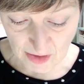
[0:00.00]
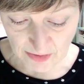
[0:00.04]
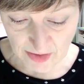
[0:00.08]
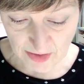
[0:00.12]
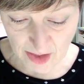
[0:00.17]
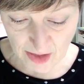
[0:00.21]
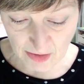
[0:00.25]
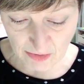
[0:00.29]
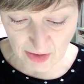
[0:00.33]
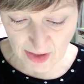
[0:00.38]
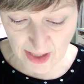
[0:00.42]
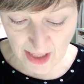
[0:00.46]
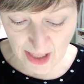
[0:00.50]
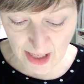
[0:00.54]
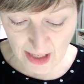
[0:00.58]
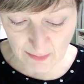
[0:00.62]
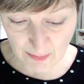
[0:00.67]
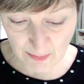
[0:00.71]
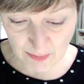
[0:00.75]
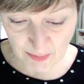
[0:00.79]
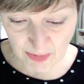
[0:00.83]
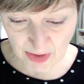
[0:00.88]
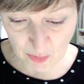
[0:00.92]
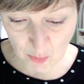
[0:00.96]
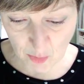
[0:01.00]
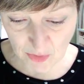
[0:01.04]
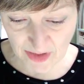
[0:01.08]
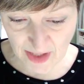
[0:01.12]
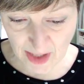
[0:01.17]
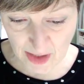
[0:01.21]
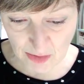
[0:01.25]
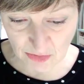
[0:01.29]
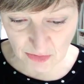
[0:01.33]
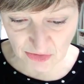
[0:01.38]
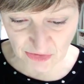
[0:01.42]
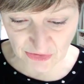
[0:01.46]
There I am. Am I
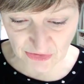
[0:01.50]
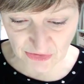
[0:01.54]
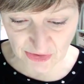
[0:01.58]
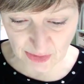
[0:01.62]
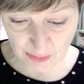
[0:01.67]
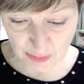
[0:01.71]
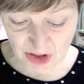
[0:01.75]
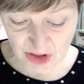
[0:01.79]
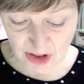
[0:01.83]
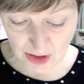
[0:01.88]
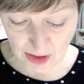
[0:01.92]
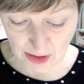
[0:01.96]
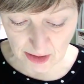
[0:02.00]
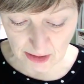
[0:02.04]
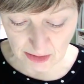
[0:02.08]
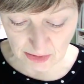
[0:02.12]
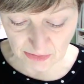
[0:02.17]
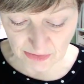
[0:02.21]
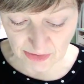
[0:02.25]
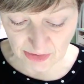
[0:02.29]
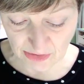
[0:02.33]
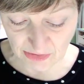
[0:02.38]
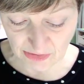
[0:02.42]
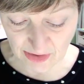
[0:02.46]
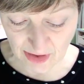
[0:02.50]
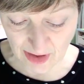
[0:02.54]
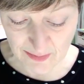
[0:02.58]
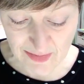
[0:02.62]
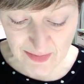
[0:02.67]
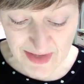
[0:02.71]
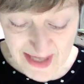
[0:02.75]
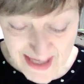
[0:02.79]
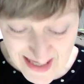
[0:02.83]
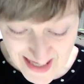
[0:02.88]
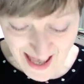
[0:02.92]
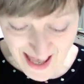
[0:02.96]
without subtitles this
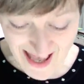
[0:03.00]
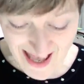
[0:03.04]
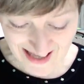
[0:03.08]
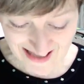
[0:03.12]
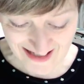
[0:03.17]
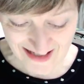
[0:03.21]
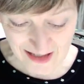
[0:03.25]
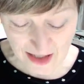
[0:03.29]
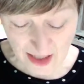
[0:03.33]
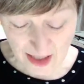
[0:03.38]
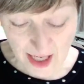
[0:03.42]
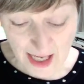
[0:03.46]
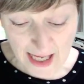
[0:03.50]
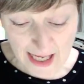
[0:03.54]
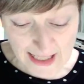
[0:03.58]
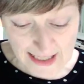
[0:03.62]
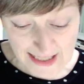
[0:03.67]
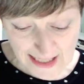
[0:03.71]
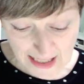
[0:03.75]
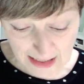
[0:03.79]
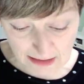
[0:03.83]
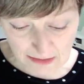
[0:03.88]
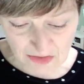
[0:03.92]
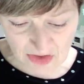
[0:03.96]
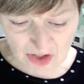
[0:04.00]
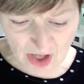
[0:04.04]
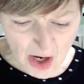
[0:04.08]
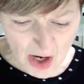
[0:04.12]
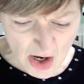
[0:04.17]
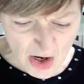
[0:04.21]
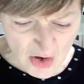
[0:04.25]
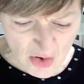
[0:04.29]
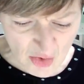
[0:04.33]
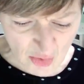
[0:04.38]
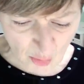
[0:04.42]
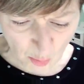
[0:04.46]
time? Yes.
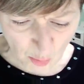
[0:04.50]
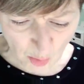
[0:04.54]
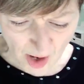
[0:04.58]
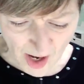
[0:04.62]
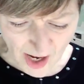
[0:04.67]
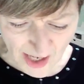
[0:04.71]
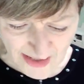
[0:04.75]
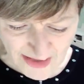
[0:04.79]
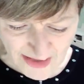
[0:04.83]
No, what? I